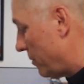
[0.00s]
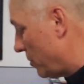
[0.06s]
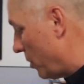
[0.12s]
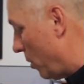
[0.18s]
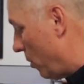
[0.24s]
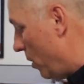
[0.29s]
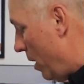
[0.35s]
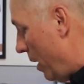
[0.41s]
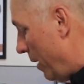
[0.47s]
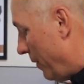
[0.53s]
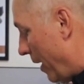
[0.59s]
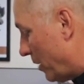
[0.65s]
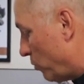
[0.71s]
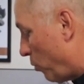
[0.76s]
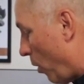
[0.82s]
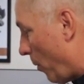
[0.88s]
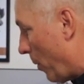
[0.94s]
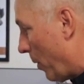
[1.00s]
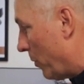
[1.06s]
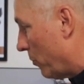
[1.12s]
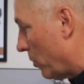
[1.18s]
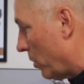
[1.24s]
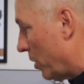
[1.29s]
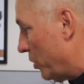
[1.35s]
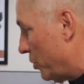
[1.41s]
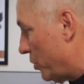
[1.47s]
So that's where we
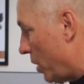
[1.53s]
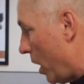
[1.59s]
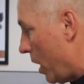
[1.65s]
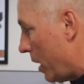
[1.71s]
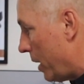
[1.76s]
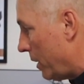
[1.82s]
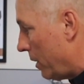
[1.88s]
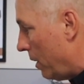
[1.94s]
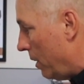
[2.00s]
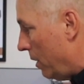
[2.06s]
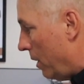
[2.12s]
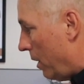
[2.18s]
really shine.